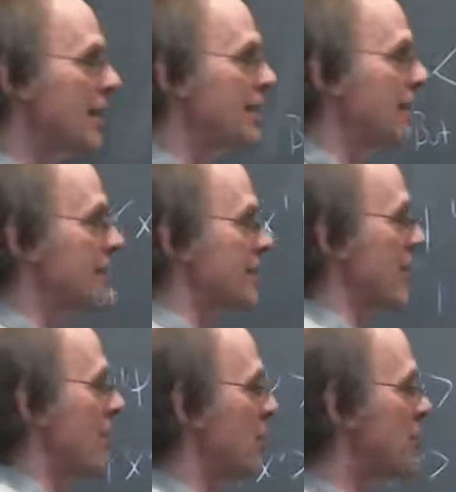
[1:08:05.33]
in this
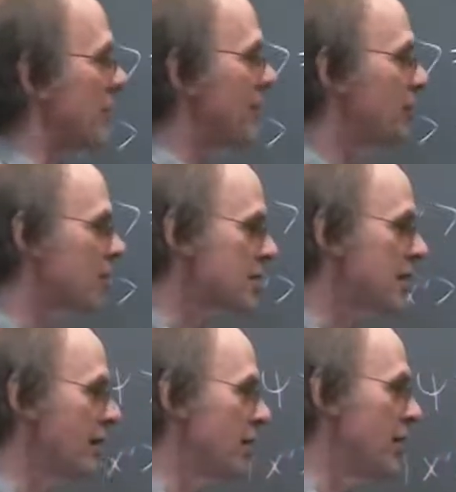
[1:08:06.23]
language, if you're just
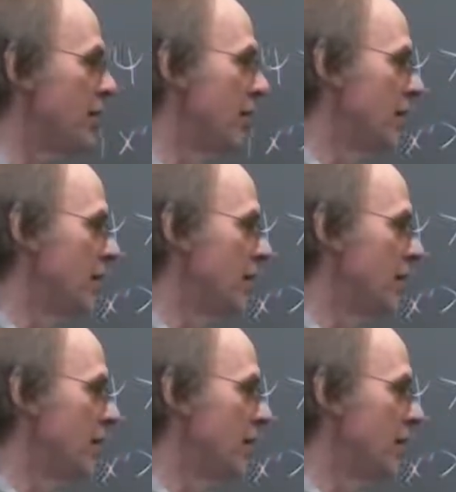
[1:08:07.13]
given,